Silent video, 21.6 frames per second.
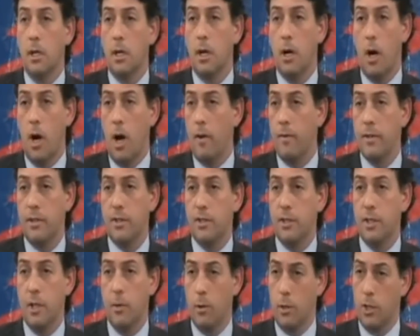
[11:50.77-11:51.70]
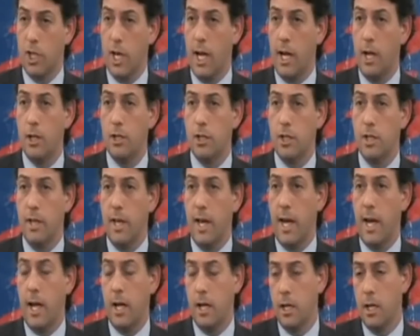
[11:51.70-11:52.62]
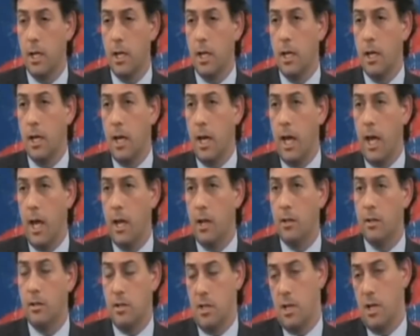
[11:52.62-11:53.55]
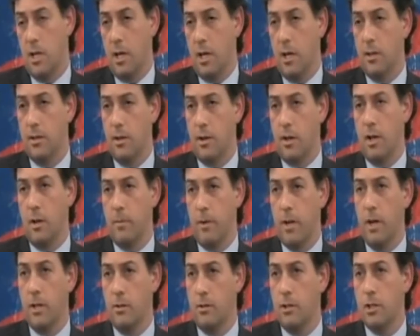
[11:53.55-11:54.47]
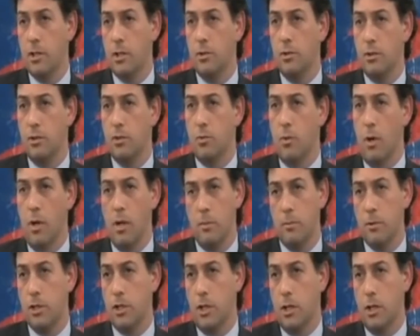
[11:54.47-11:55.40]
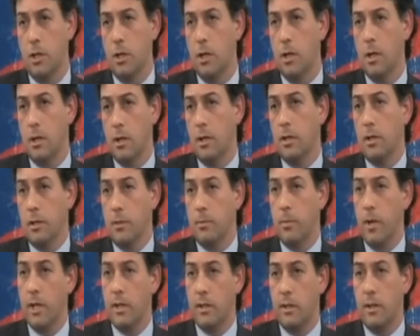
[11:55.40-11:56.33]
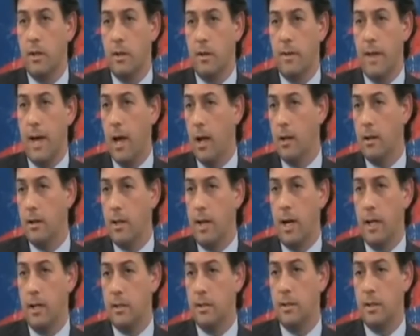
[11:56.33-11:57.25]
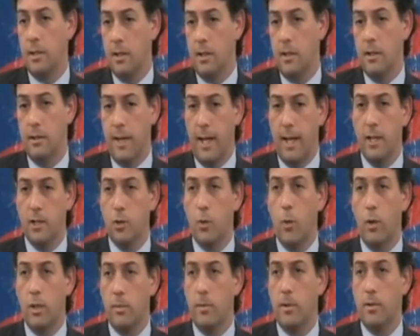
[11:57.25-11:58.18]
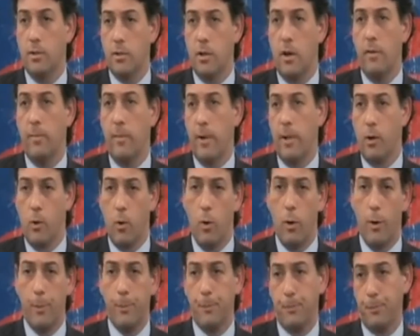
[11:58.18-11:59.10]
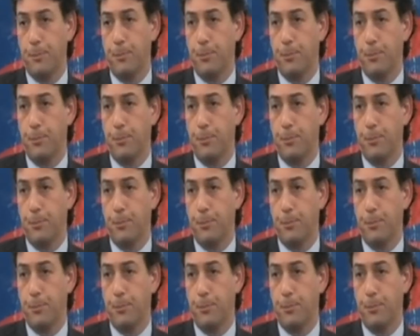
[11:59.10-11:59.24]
Uh, obviously, we're challenging that. And uh, there are going to be other issues as well, I'm sure. But uh, that, that, uh, that is going to be resolved by the court.